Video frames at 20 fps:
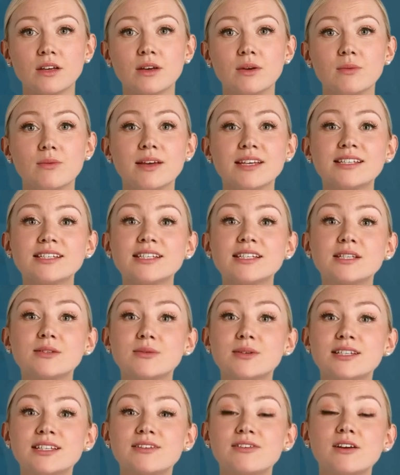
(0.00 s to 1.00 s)
Once a
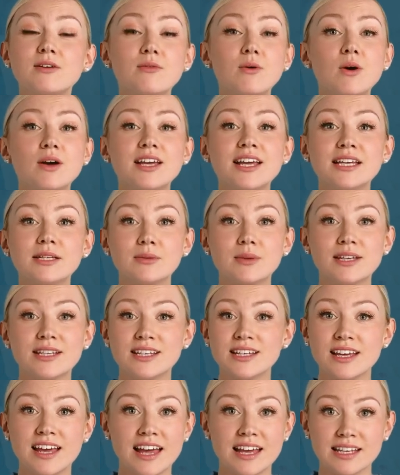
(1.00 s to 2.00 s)
specific point has been
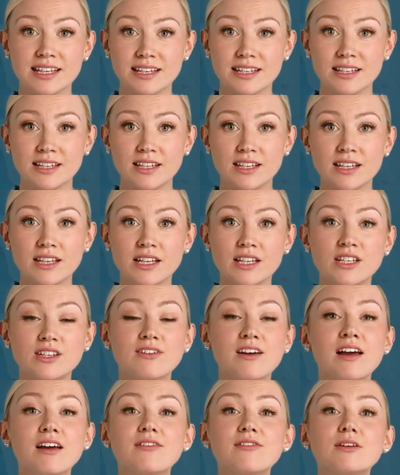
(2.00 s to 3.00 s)
selected, the
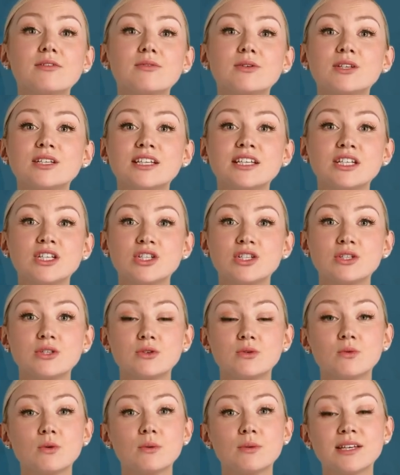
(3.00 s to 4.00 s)
relevant
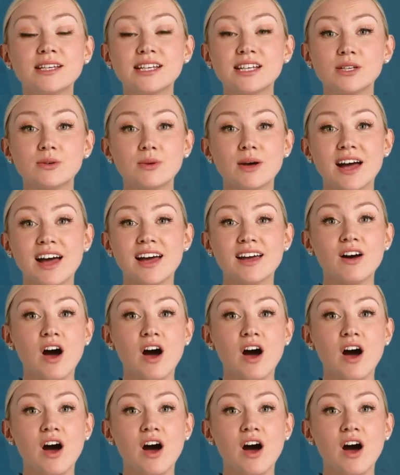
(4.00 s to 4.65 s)
procedures will be displayed